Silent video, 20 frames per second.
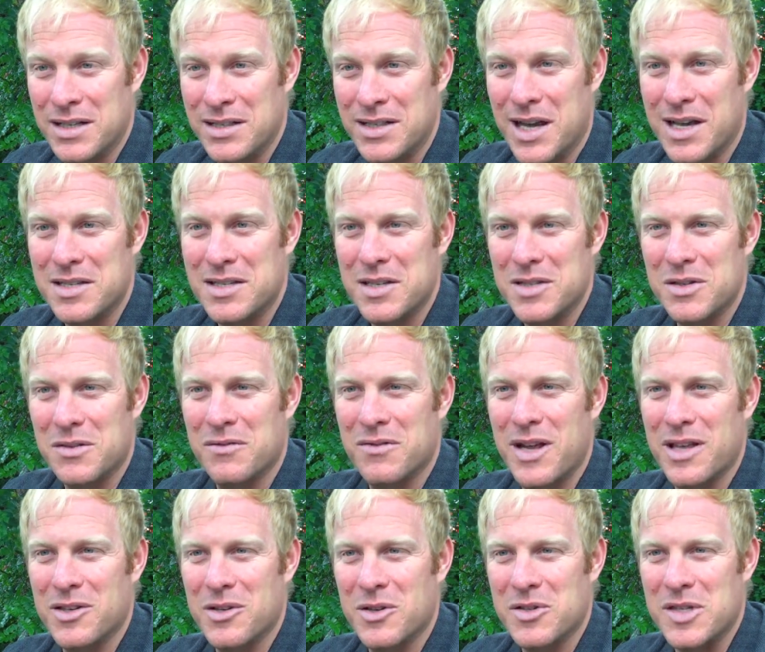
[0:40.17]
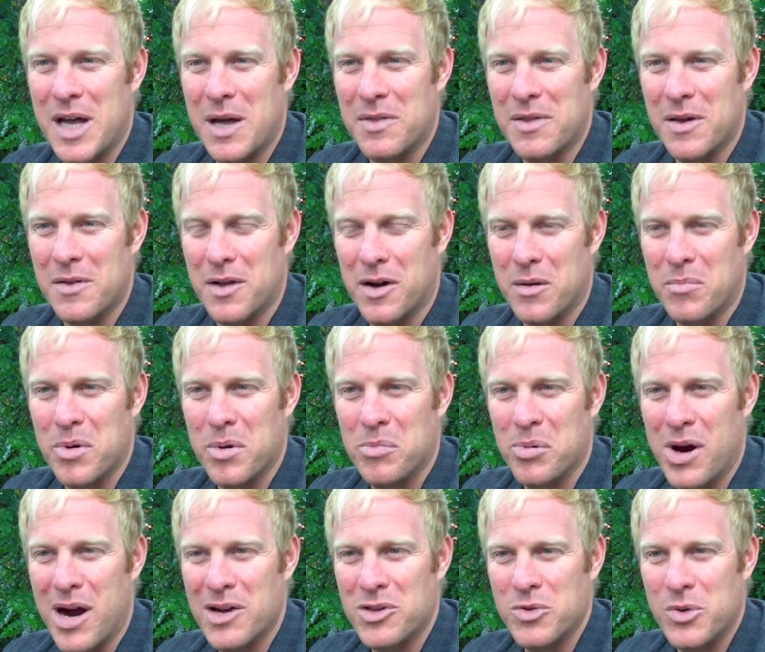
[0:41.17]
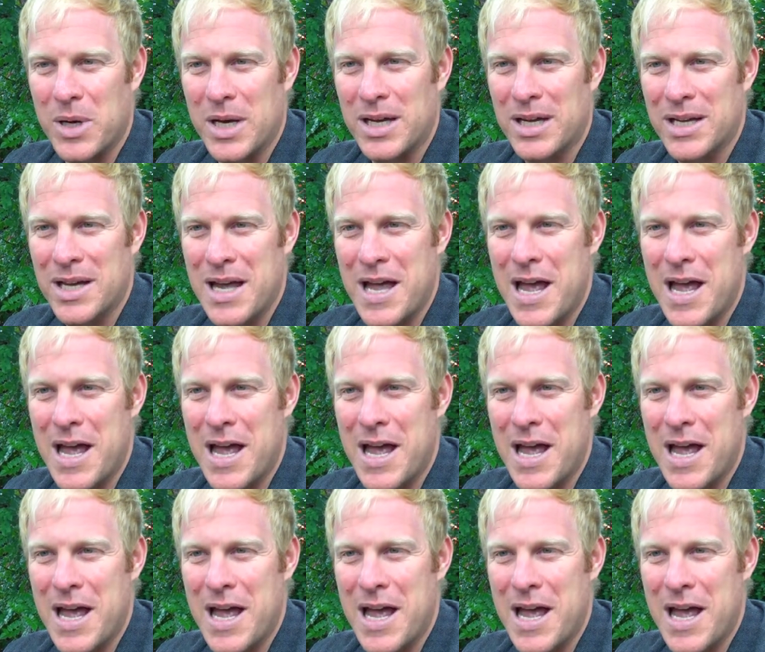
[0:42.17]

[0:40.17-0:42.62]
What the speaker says: dozens of vendors out there that are proprietary,